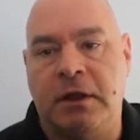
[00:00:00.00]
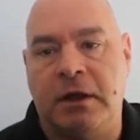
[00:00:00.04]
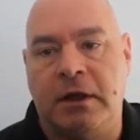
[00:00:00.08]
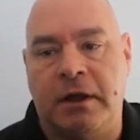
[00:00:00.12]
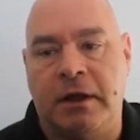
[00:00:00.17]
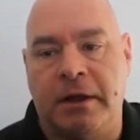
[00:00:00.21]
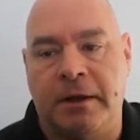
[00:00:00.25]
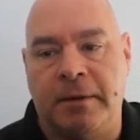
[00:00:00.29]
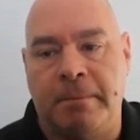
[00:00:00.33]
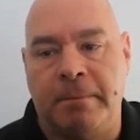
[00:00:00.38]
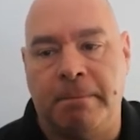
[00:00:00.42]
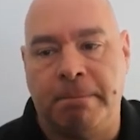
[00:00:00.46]

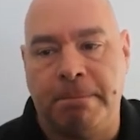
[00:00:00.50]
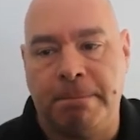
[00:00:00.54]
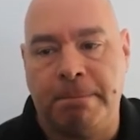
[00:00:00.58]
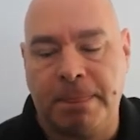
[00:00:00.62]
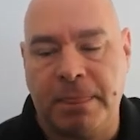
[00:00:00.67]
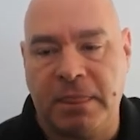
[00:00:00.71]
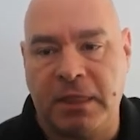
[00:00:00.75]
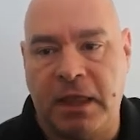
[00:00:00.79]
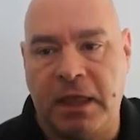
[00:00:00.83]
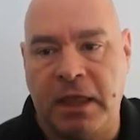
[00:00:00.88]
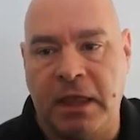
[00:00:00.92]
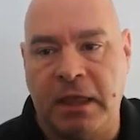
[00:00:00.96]

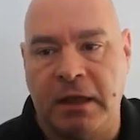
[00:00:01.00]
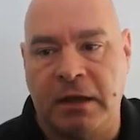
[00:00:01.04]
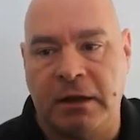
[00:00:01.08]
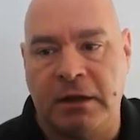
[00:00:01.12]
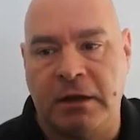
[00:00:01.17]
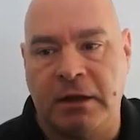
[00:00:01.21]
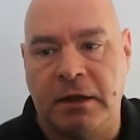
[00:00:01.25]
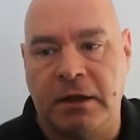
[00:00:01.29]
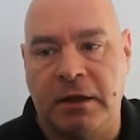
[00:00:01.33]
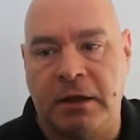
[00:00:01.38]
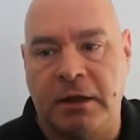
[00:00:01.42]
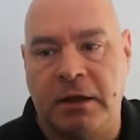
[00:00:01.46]

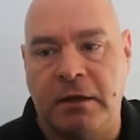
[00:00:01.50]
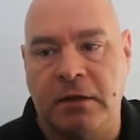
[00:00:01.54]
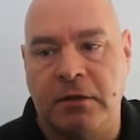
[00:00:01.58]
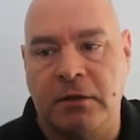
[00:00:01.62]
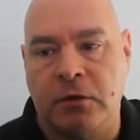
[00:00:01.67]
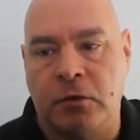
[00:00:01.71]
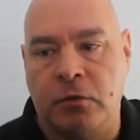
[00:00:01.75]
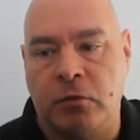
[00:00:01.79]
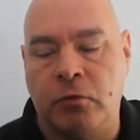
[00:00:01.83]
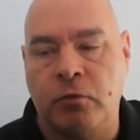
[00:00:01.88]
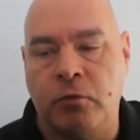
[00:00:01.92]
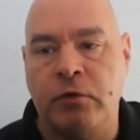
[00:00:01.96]
and
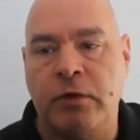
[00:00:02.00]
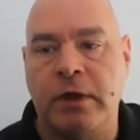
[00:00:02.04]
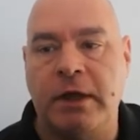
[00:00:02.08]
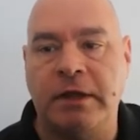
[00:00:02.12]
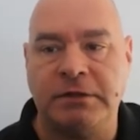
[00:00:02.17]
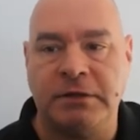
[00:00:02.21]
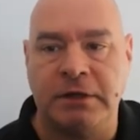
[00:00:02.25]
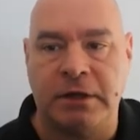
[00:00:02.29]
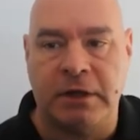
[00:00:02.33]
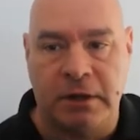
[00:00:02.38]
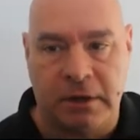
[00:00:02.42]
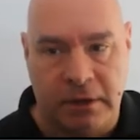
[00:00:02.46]

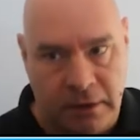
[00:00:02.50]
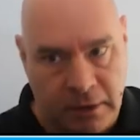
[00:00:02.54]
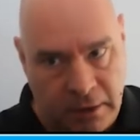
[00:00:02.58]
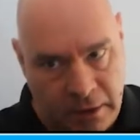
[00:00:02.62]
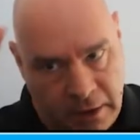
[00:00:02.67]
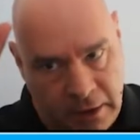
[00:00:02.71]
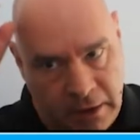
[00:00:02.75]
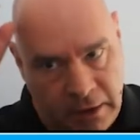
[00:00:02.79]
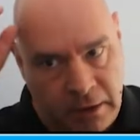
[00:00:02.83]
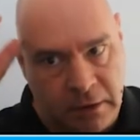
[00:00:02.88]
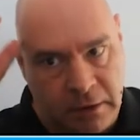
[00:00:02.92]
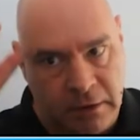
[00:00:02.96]
create
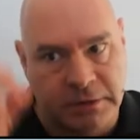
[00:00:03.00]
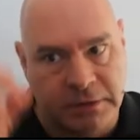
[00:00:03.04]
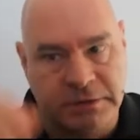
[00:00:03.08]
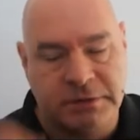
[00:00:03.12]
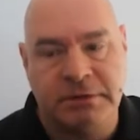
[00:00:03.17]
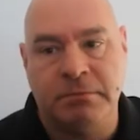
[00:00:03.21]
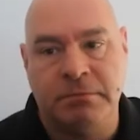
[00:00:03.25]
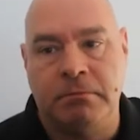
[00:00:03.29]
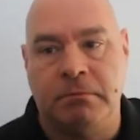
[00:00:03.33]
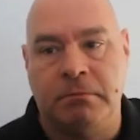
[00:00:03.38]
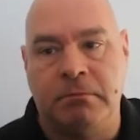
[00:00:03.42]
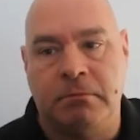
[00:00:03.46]
a
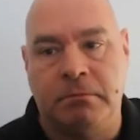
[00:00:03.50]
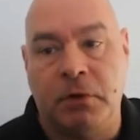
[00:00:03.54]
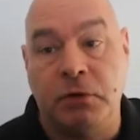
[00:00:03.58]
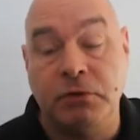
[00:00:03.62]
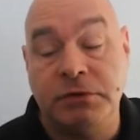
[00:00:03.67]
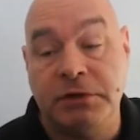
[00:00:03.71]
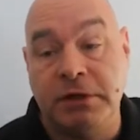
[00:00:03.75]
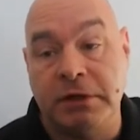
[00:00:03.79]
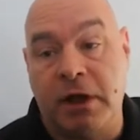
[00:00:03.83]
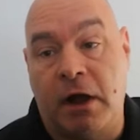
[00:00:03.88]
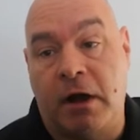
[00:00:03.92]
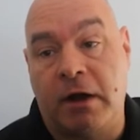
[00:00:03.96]

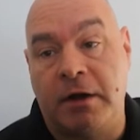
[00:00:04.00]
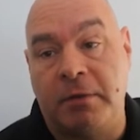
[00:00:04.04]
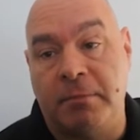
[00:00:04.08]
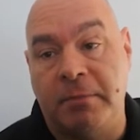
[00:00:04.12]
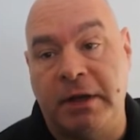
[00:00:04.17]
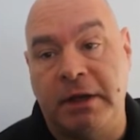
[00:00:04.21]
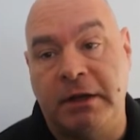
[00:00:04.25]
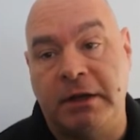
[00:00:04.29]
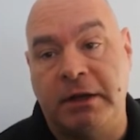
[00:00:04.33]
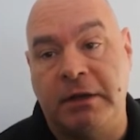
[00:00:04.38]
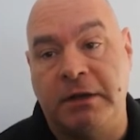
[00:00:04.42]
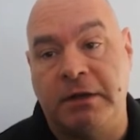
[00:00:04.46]
mostly
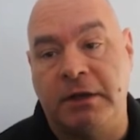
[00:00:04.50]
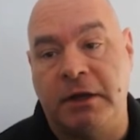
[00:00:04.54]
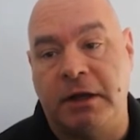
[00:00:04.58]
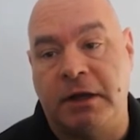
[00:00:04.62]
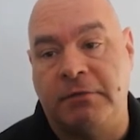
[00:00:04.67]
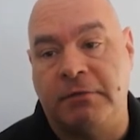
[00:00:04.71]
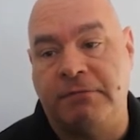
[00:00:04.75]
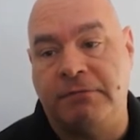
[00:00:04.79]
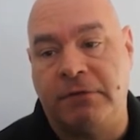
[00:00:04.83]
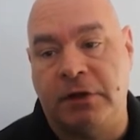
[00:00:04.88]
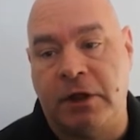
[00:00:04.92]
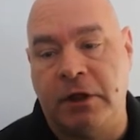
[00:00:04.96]
automated
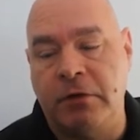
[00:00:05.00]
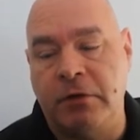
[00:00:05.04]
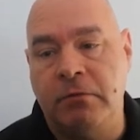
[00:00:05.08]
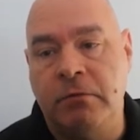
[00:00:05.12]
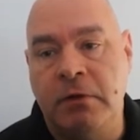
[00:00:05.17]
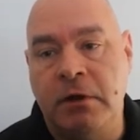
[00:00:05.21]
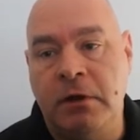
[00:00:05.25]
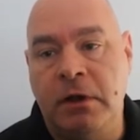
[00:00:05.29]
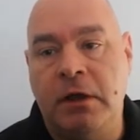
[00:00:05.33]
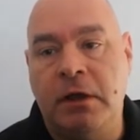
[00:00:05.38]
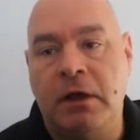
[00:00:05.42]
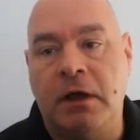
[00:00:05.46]

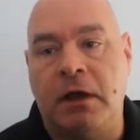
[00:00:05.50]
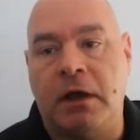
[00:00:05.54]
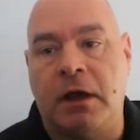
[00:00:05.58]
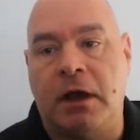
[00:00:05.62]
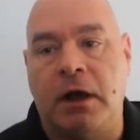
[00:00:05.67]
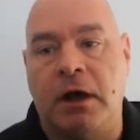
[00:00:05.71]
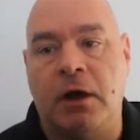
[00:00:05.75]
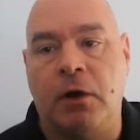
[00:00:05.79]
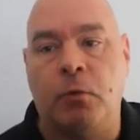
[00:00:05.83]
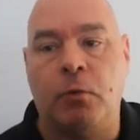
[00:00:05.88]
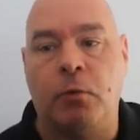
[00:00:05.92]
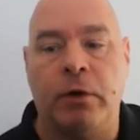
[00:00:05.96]
flow
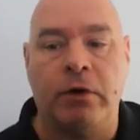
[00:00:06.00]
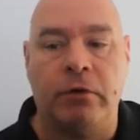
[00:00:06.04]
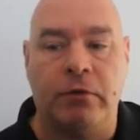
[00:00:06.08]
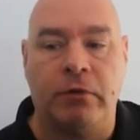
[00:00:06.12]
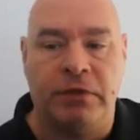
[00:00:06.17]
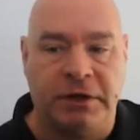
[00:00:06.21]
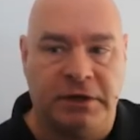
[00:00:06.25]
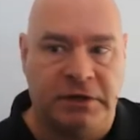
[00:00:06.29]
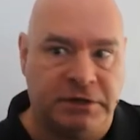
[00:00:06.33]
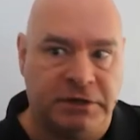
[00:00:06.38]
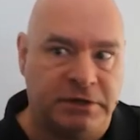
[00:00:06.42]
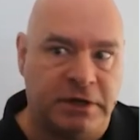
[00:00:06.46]
where
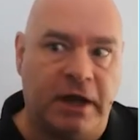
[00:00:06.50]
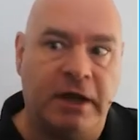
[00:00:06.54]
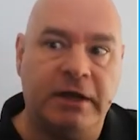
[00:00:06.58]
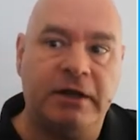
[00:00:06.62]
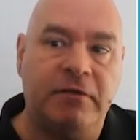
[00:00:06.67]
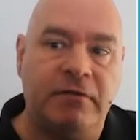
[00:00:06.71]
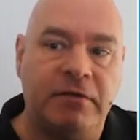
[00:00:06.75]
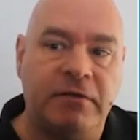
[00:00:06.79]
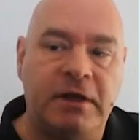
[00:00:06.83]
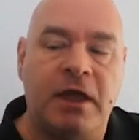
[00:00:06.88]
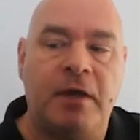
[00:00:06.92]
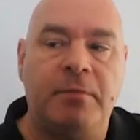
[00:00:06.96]
the
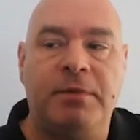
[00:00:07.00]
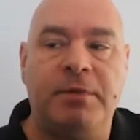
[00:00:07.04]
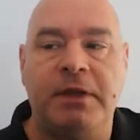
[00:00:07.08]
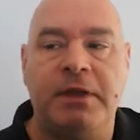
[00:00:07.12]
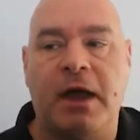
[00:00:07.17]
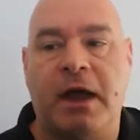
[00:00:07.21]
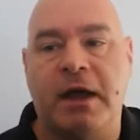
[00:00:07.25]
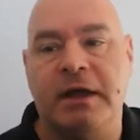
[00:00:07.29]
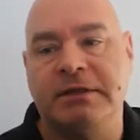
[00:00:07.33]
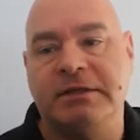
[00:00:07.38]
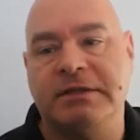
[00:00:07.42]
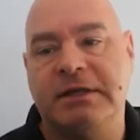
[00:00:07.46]
design of the
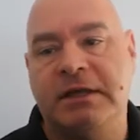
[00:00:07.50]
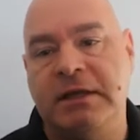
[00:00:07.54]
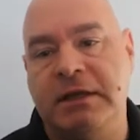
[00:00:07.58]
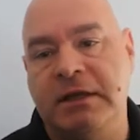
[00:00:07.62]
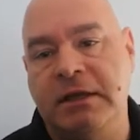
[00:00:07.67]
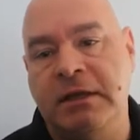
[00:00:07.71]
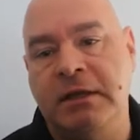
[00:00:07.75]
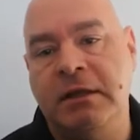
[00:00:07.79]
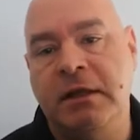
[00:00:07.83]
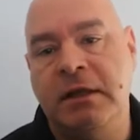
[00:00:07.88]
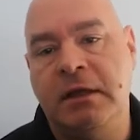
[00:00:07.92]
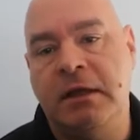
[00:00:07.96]
API is
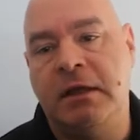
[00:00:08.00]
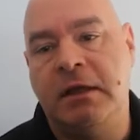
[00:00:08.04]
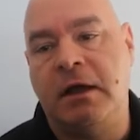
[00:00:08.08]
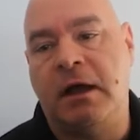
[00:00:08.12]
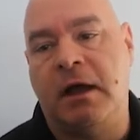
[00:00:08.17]
key,